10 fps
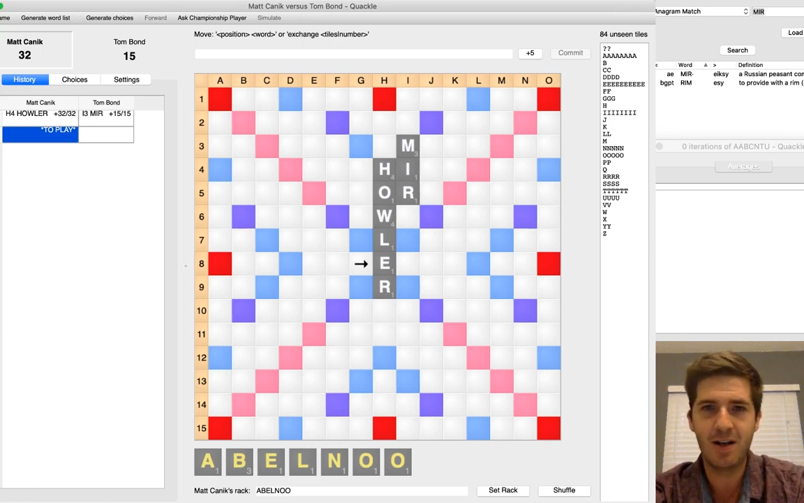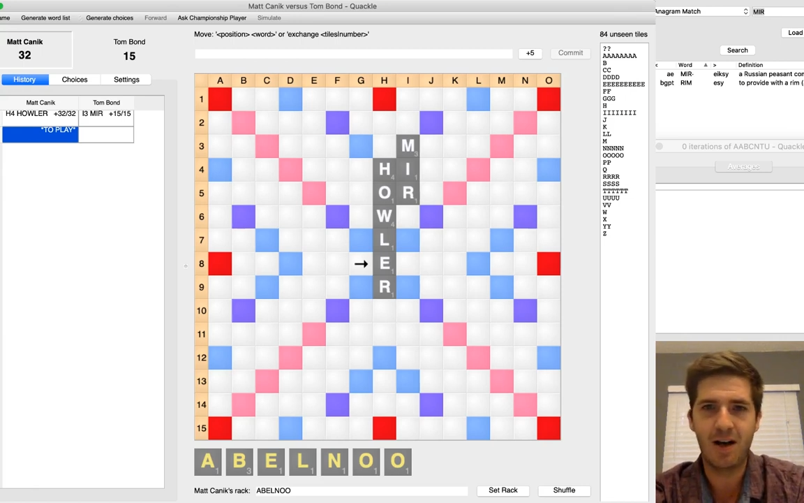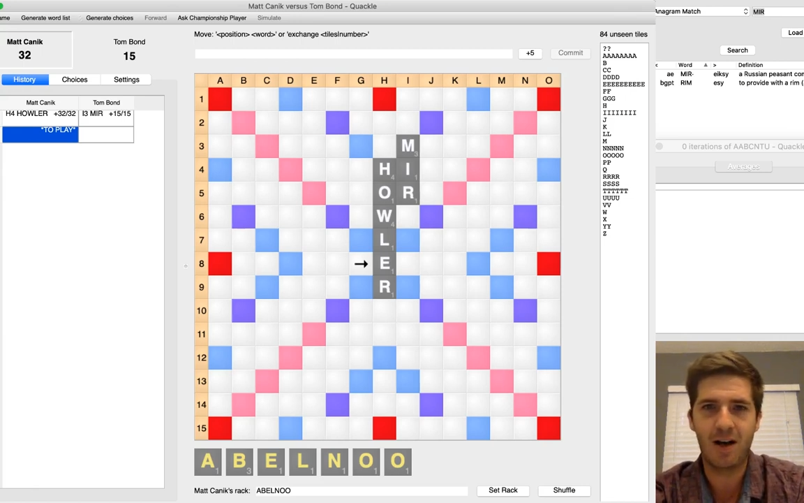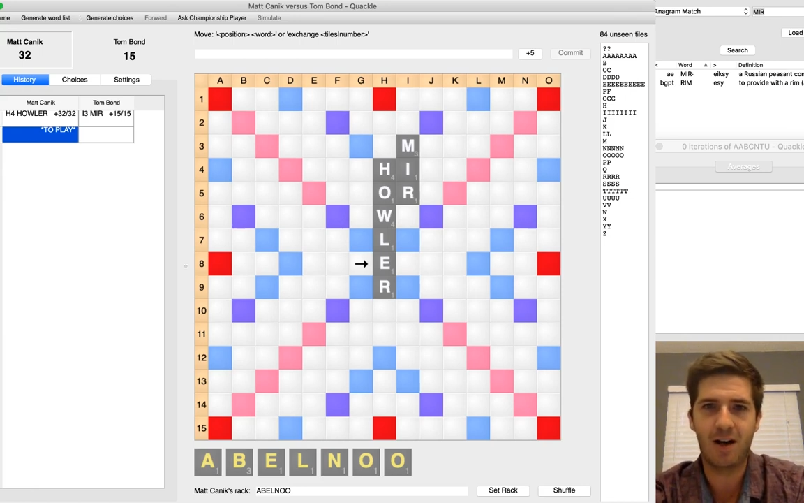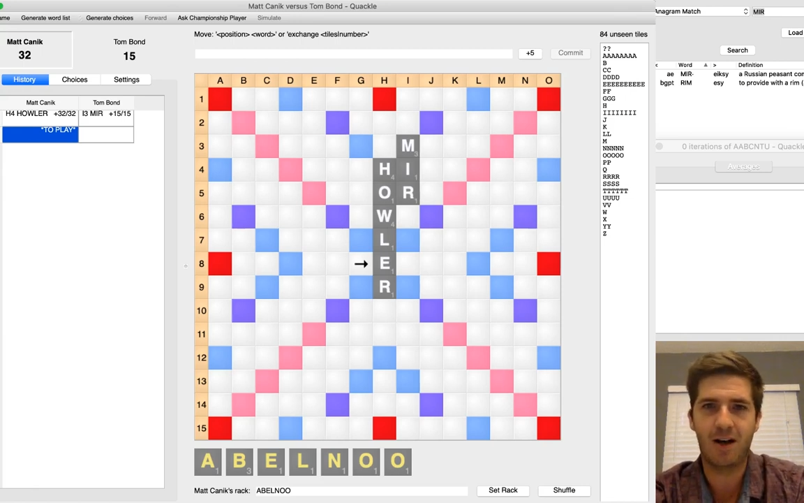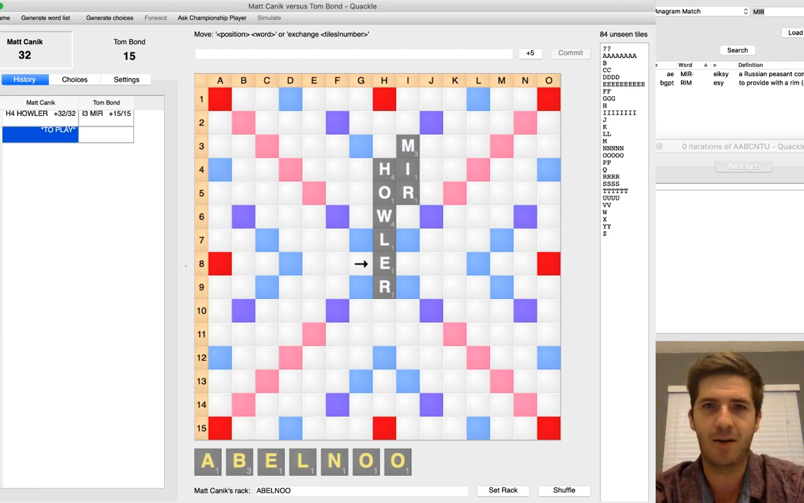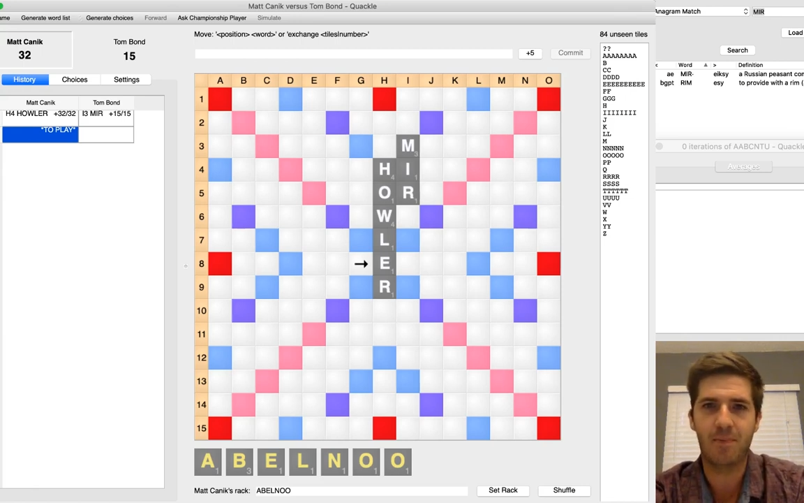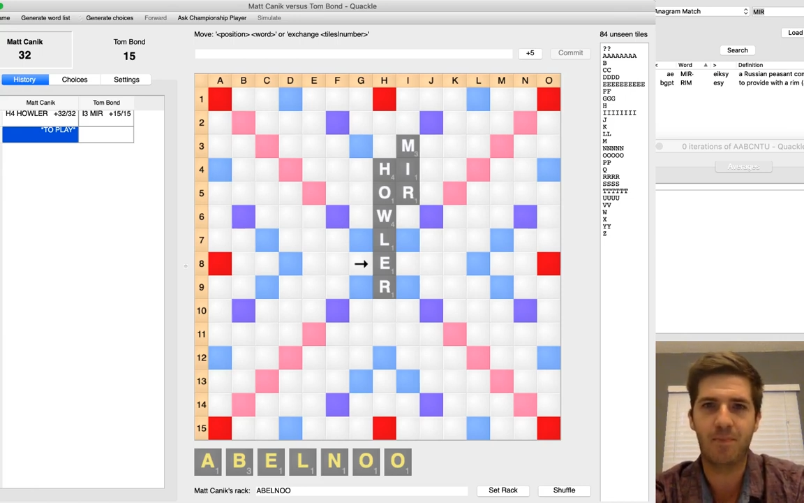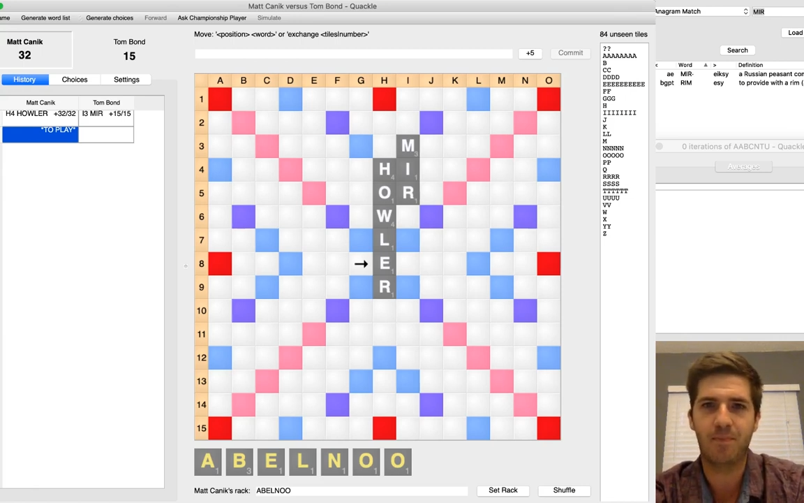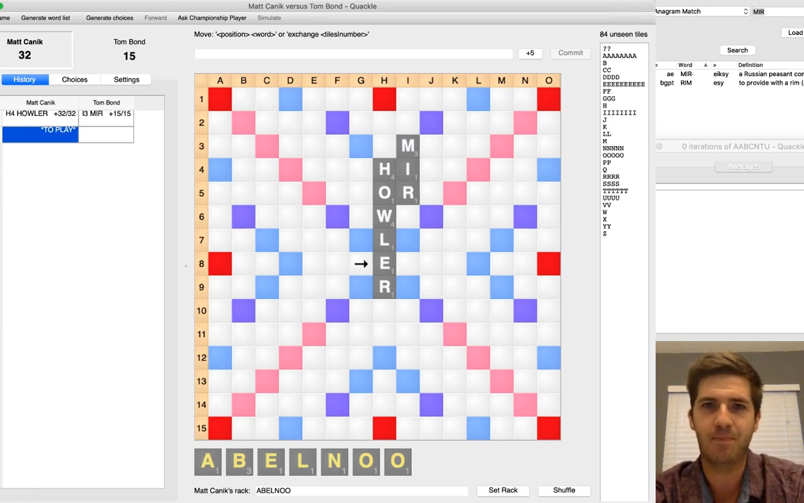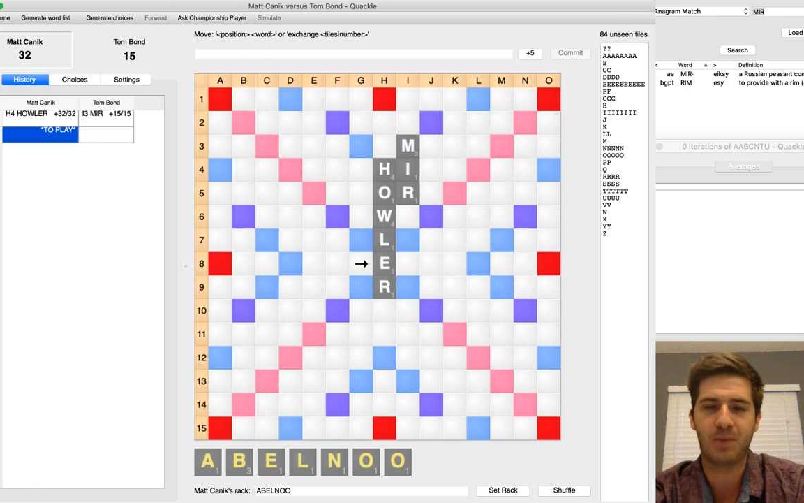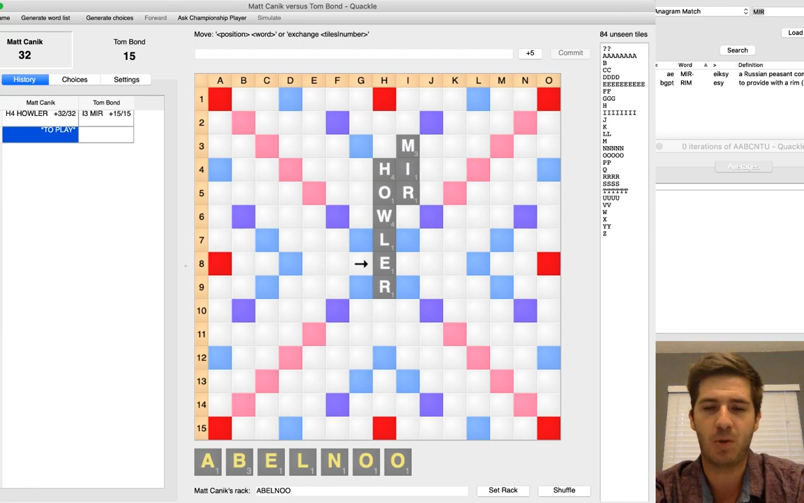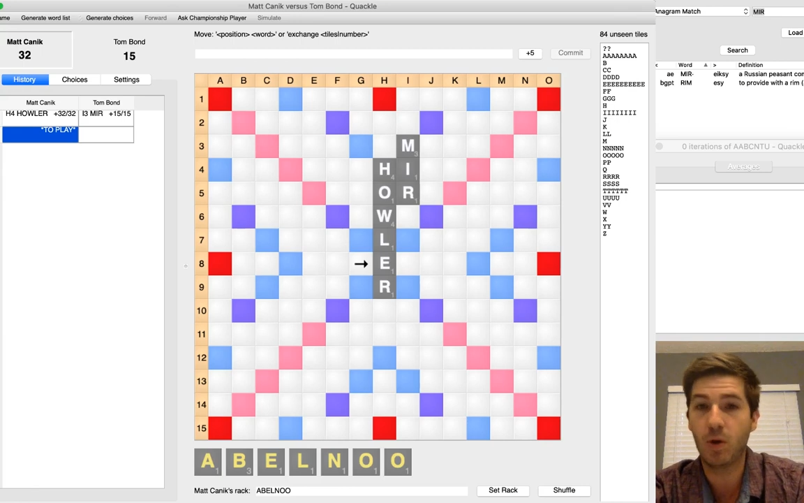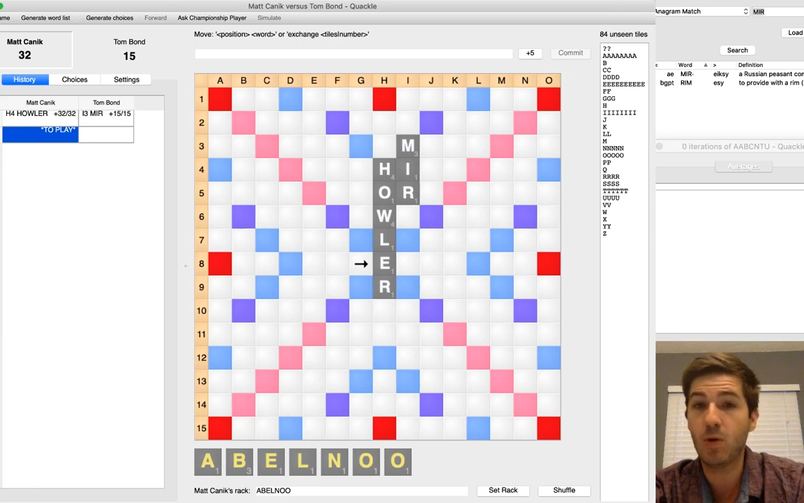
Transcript: what